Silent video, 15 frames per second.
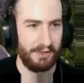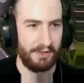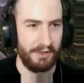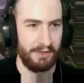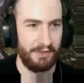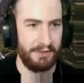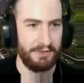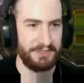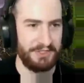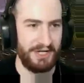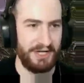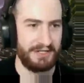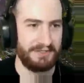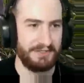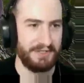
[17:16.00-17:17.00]
Uh-oh,
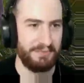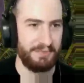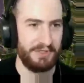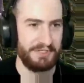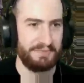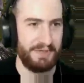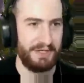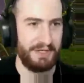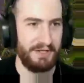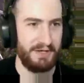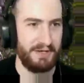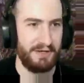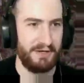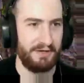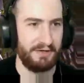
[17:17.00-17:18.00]
chat. Someone's been
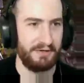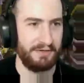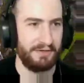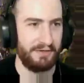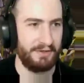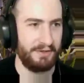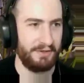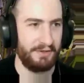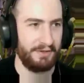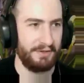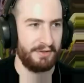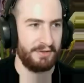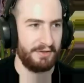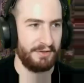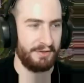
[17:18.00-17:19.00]
here.
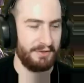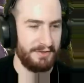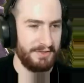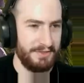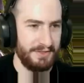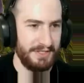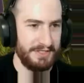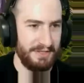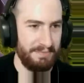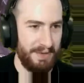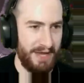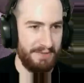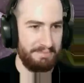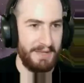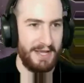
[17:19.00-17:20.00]
There's a
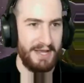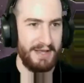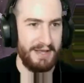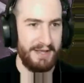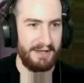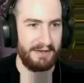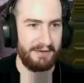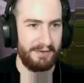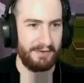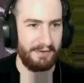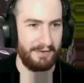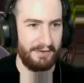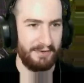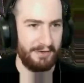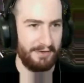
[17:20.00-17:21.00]
bad man.
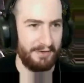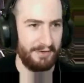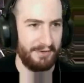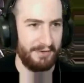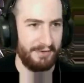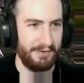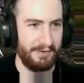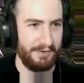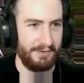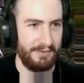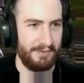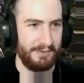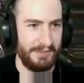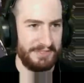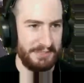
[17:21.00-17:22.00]

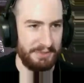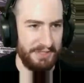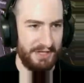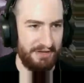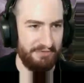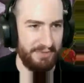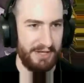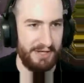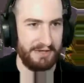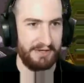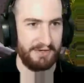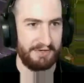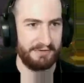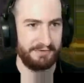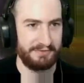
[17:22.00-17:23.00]
Let's see what they left behind,
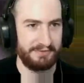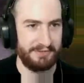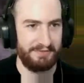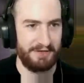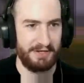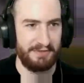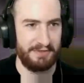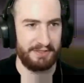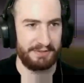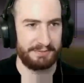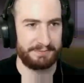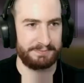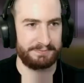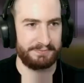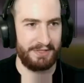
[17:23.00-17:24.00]
if anything.
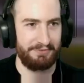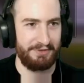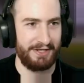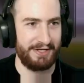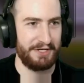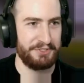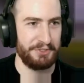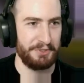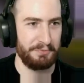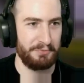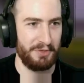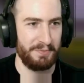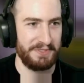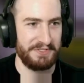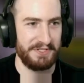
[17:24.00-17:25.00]
I feel like I shouldn't
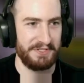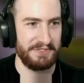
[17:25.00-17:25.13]
probably sit